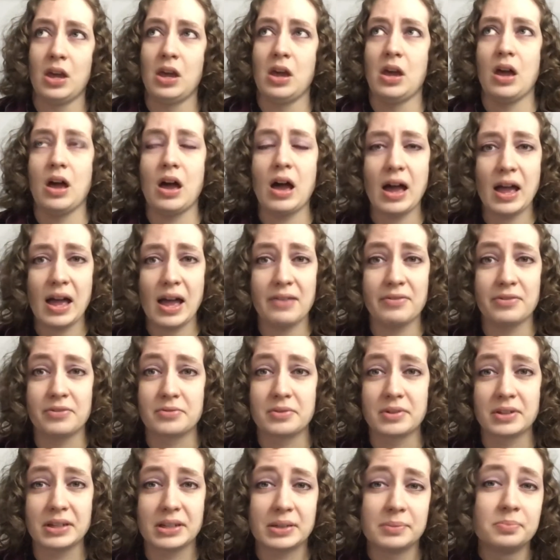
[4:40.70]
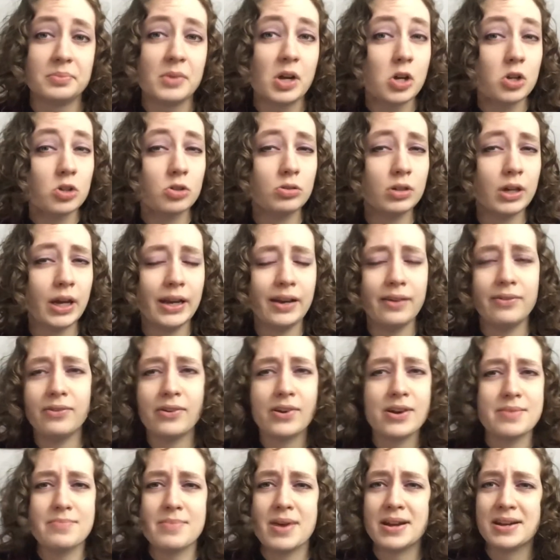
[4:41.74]
I haven't really created
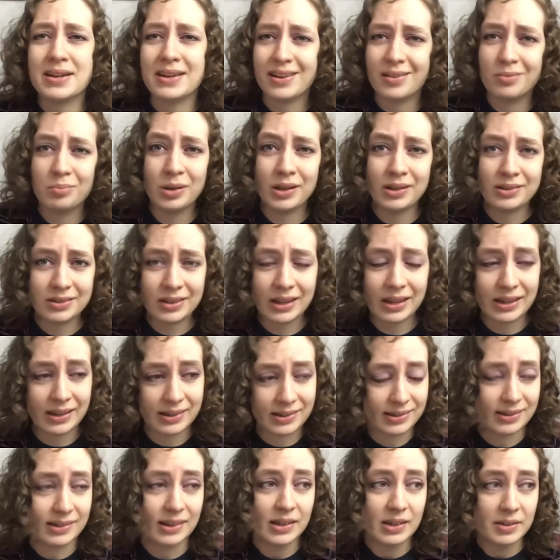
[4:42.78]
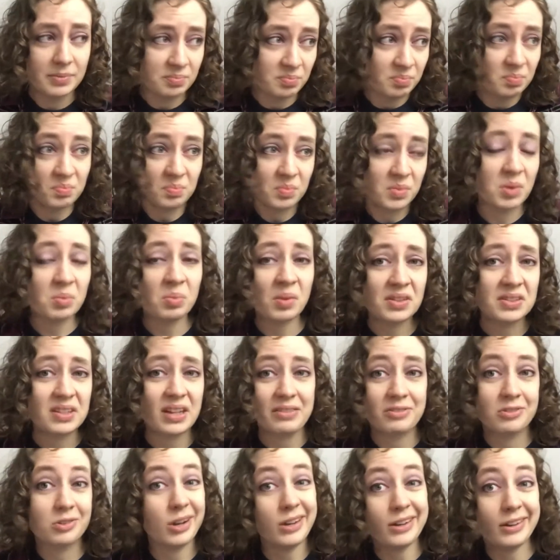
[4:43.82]
very many NPCs. The ones
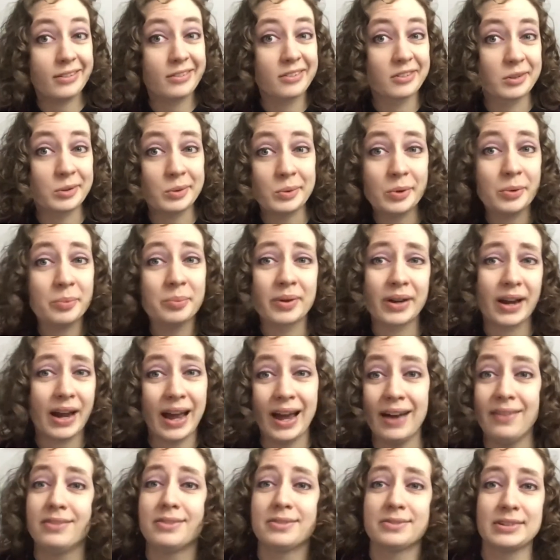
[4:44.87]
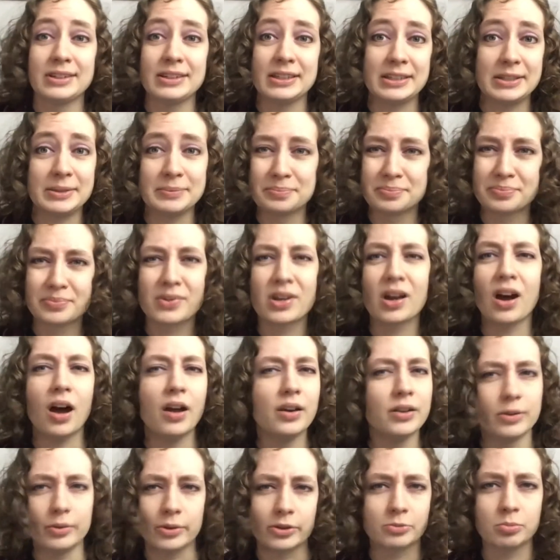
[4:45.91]
I've created are cool, but I haven't really gotten
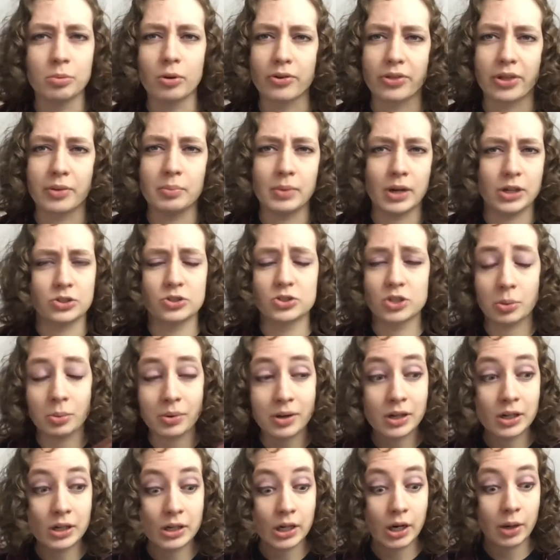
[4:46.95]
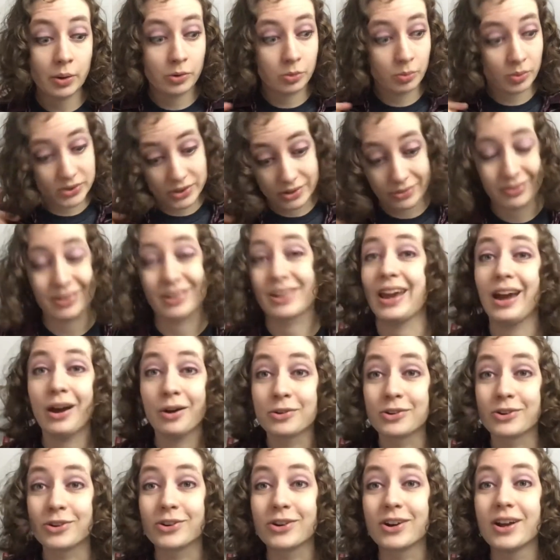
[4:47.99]
to explore them much. So we're gonna go with ones I've
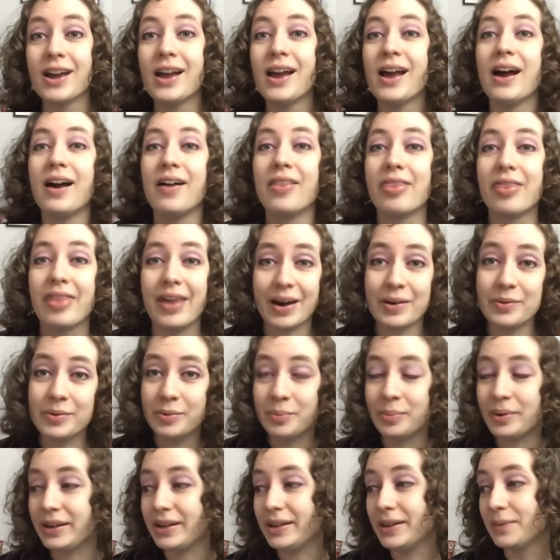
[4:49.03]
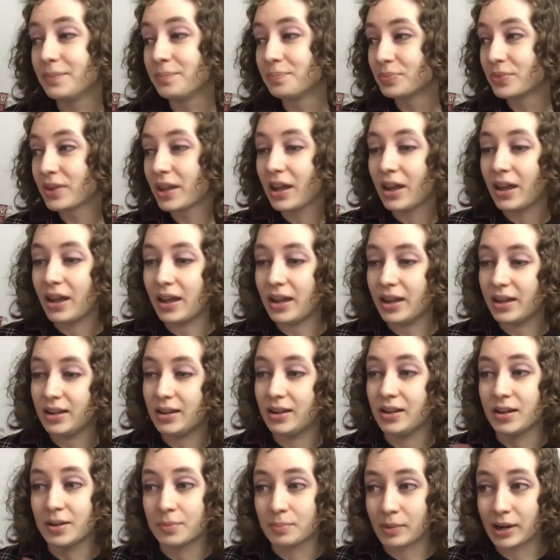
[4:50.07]
encountered, and that would be
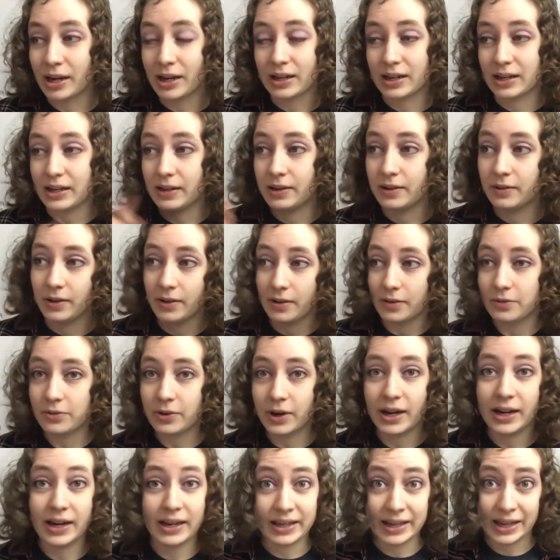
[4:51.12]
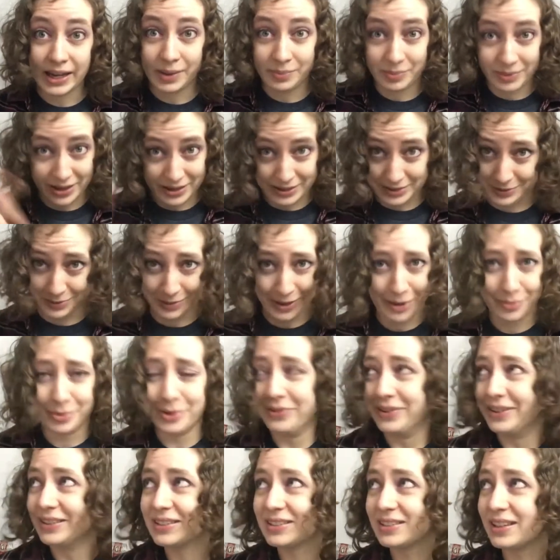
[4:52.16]
in my Friday game that is now
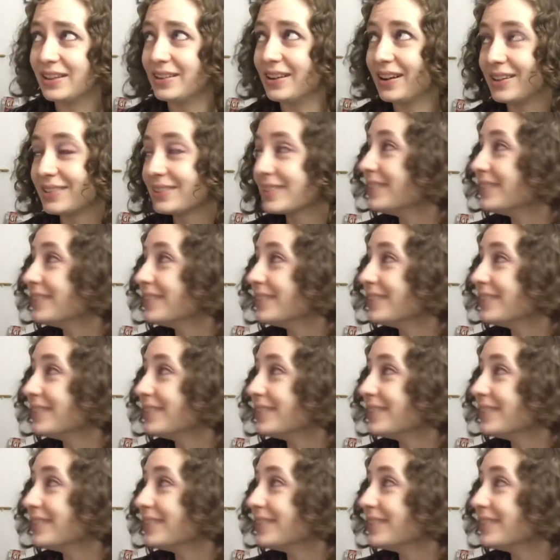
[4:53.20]
moving to Sundays.